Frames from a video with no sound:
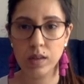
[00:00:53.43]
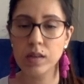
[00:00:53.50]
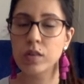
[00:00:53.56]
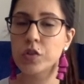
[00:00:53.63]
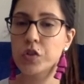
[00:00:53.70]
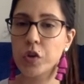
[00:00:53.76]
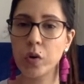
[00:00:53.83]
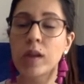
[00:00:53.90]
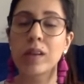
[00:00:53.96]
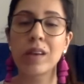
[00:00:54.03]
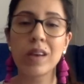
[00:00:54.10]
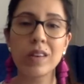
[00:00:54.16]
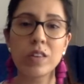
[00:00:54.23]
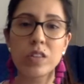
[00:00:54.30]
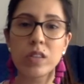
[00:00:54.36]
So
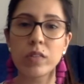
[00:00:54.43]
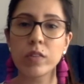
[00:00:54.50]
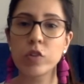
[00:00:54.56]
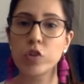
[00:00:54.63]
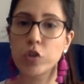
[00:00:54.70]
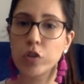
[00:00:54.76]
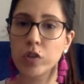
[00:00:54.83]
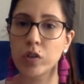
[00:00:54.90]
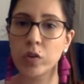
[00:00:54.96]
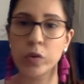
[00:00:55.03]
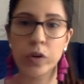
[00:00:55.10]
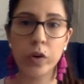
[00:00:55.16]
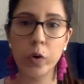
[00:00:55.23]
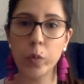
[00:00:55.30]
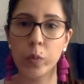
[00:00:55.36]
get yourself a journal or
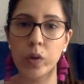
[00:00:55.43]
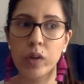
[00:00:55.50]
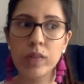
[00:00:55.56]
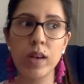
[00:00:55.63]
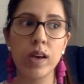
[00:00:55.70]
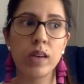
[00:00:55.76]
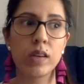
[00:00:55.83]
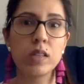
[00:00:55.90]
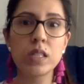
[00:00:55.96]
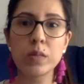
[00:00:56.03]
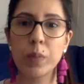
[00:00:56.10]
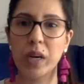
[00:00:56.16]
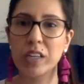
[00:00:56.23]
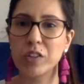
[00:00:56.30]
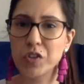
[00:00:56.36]
a notebook that
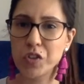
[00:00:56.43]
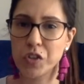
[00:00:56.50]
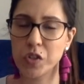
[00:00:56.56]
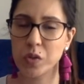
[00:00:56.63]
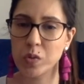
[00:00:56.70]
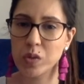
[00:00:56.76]
inspires you,